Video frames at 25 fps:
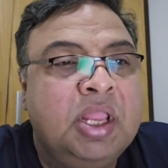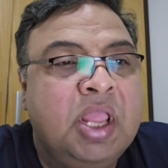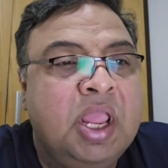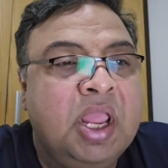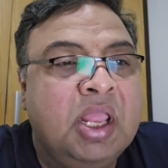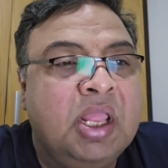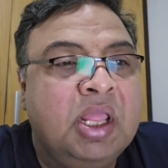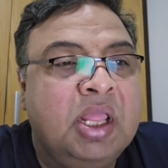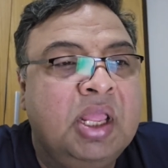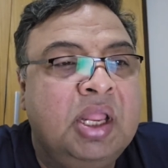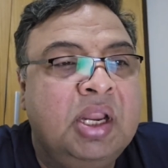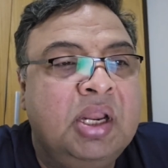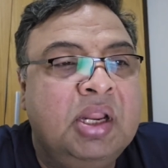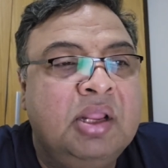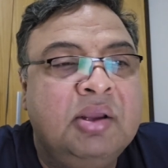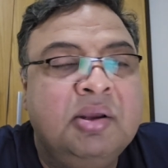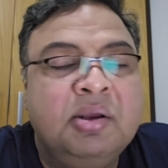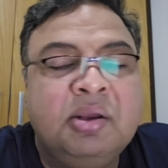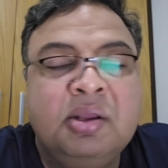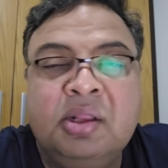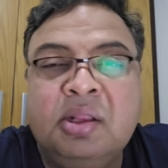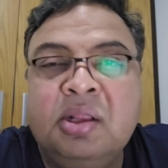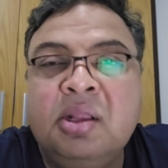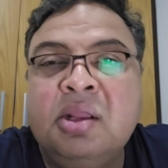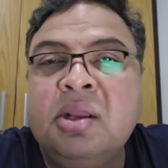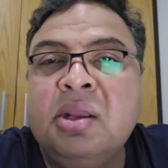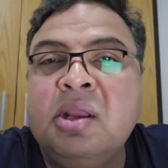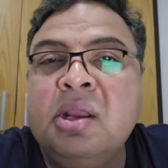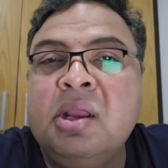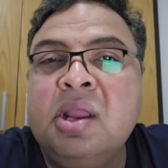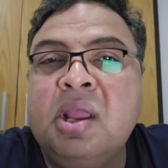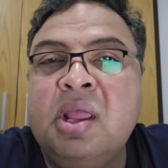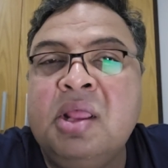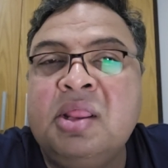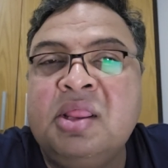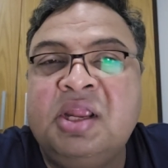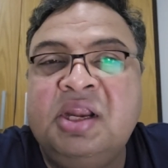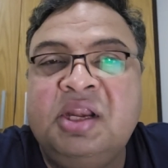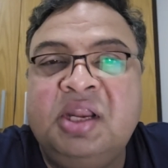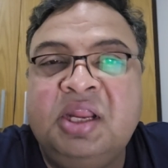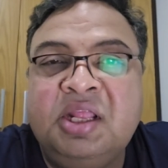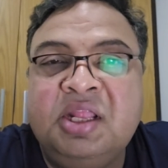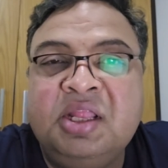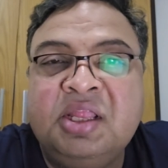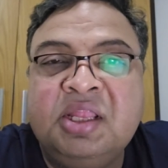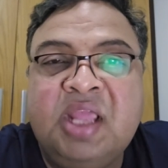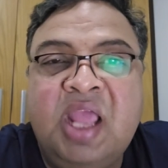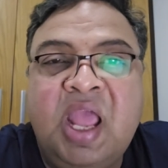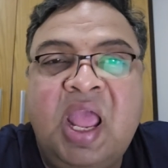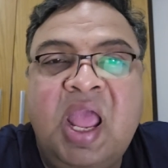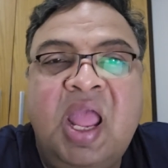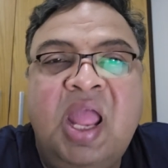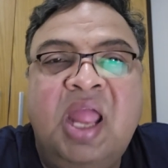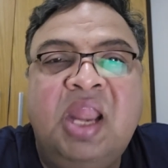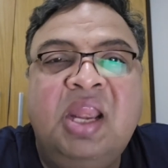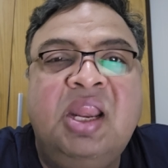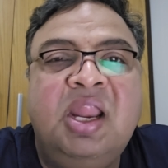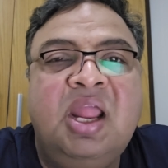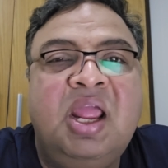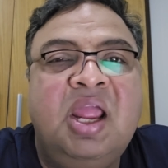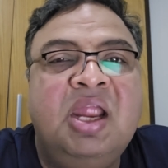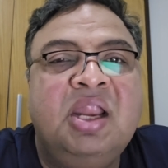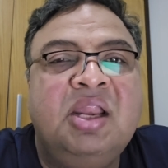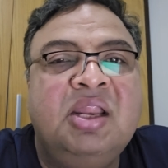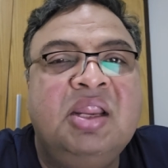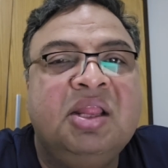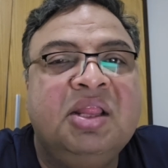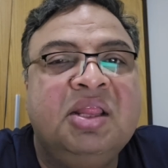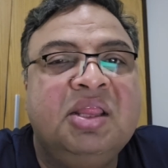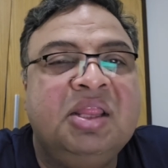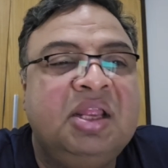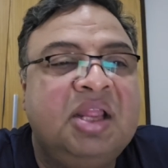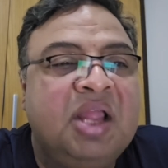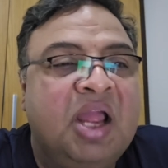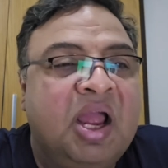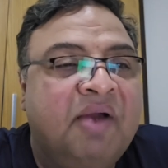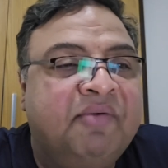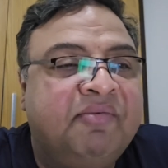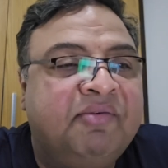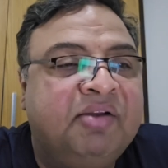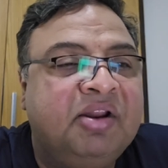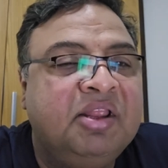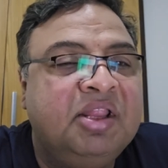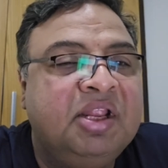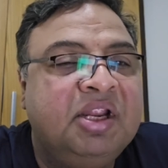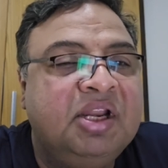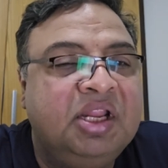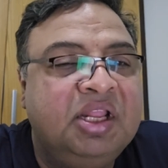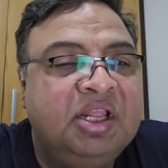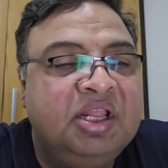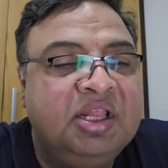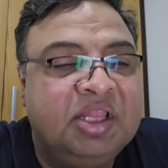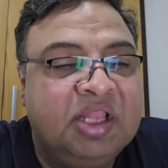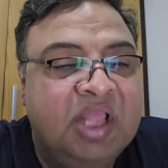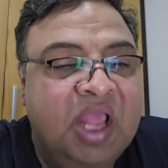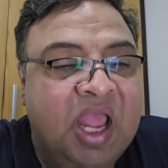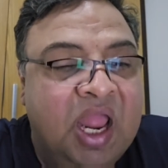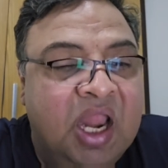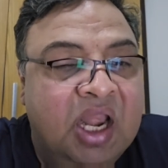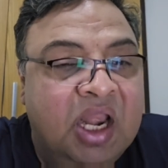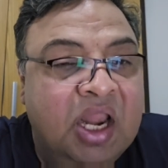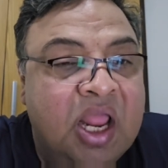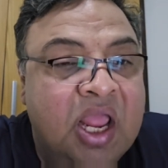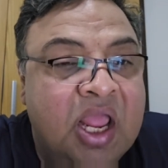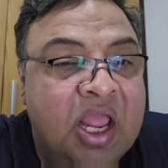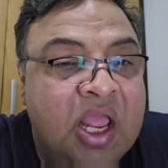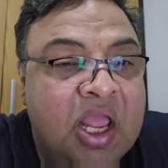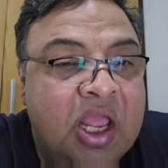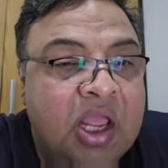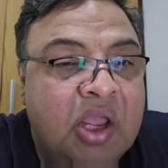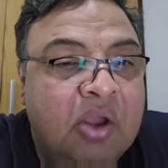uh a CT scan and the after CT scan,